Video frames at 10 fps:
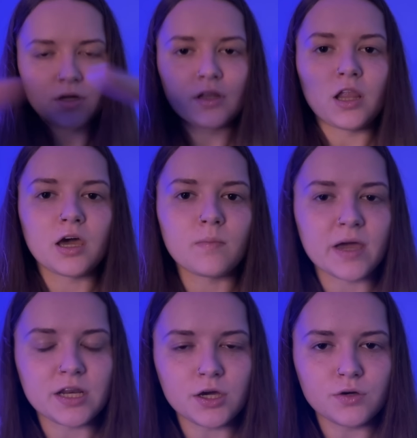Look at my
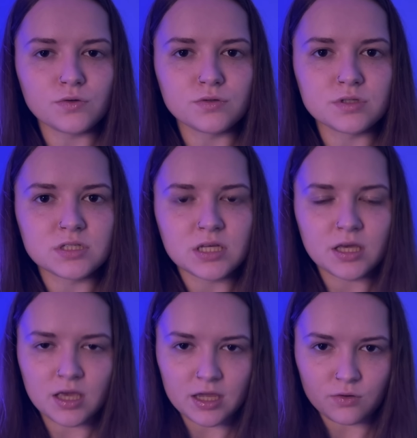nose.
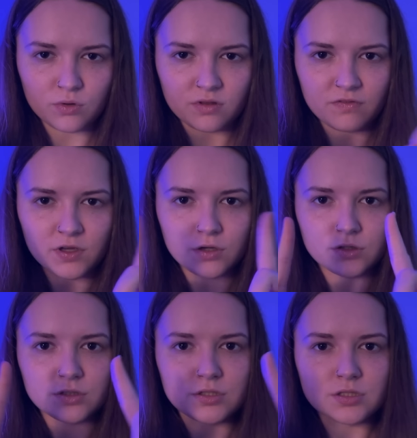Ignore the
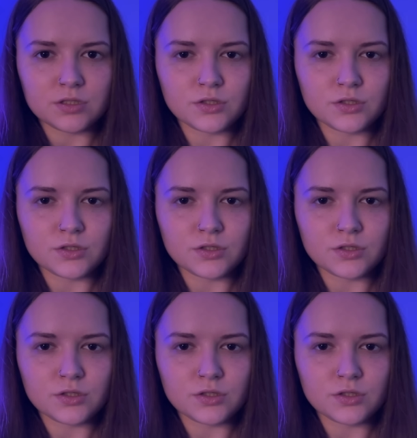fingers.